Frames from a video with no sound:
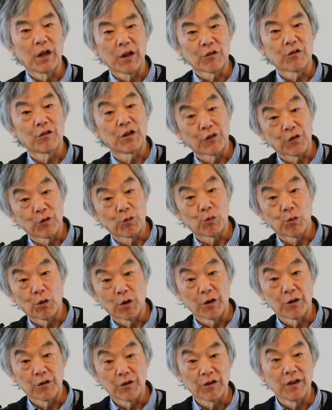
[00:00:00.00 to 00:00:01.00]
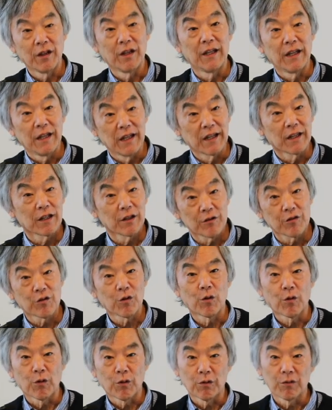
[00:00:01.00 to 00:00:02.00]
pronounce different words in English
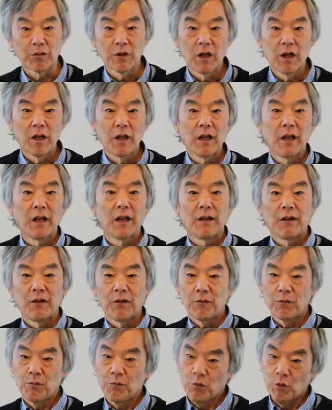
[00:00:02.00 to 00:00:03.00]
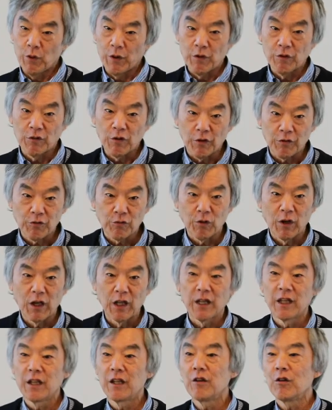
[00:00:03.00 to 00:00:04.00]
or whether it's
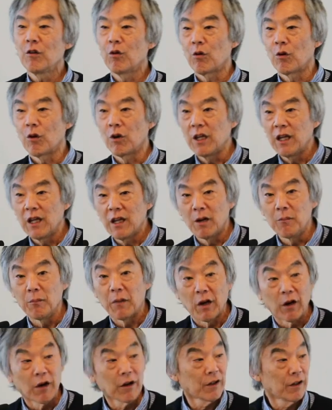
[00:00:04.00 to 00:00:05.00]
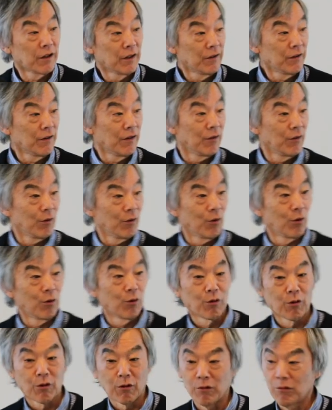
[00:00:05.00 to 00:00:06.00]
Australian or American
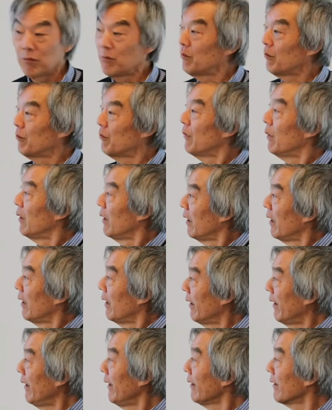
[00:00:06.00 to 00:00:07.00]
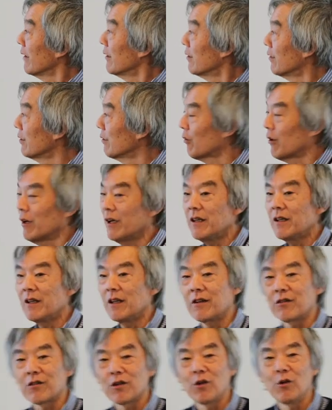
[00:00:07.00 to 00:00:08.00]
or English, right?
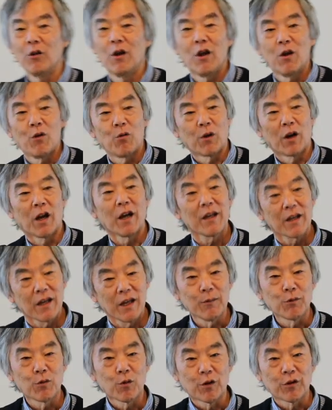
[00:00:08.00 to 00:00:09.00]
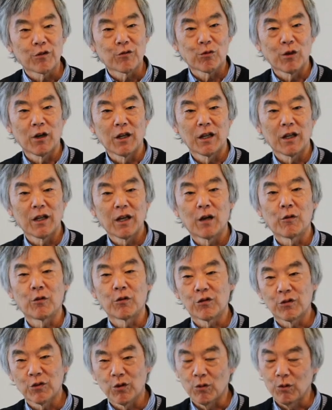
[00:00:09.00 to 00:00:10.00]
And so when I came to Australia, I
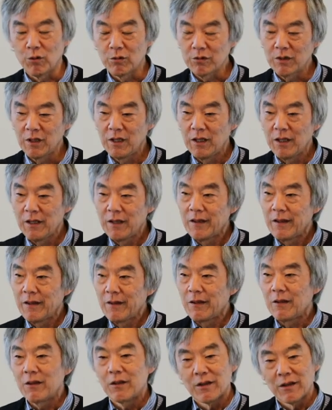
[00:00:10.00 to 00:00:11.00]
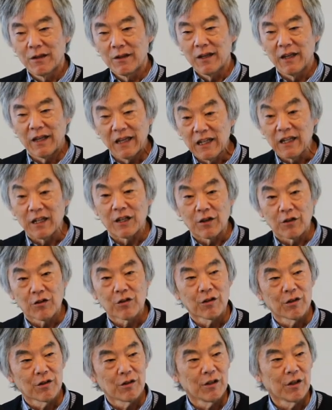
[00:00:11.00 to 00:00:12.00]
was told English,
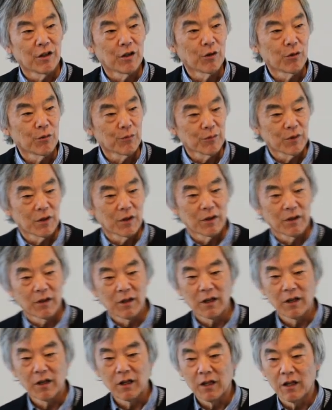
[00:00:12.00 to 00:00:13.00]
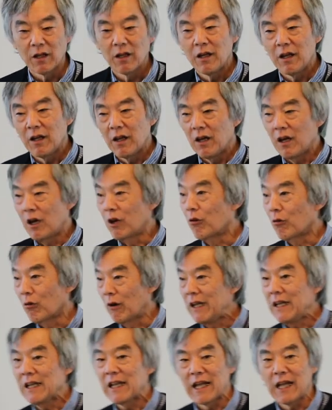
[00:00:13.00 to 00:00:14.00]
you know, uh, a
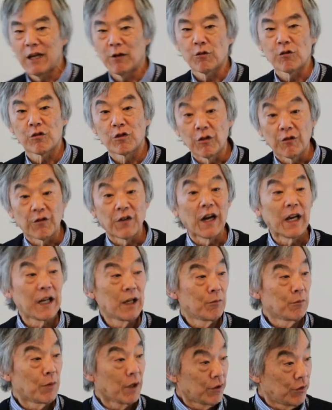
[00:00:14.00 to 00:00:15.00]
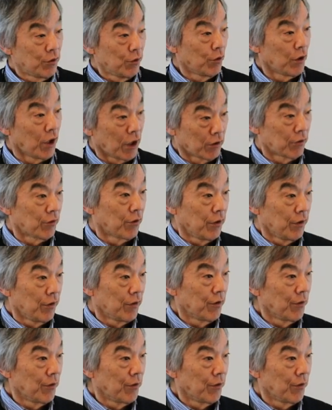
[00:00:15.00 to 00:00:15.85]
great language divided by two countries.